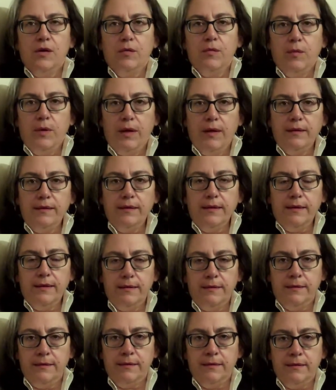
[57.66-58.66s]
Well,
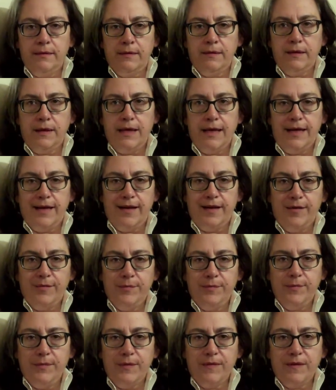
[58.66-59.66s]

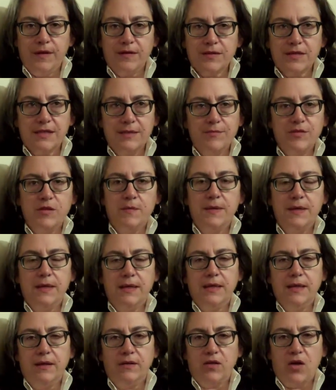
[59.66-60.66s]
there seemed to
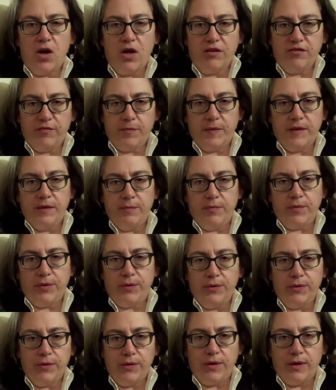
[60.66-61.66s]
be a lot of
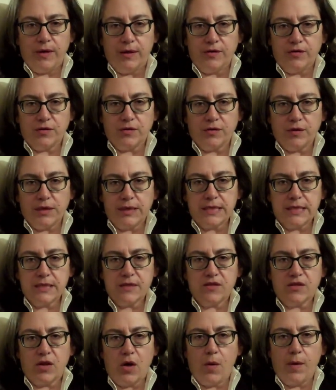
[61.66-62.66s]
people,
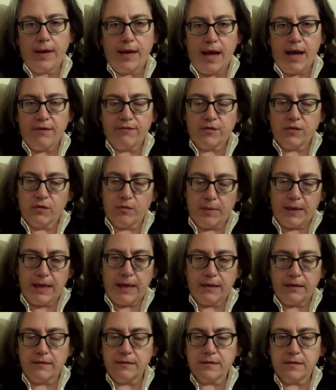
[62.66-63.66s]
journalists, going after the
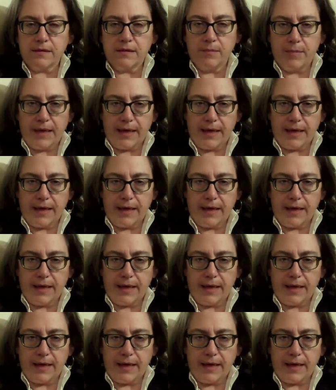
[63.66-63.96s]
battles and the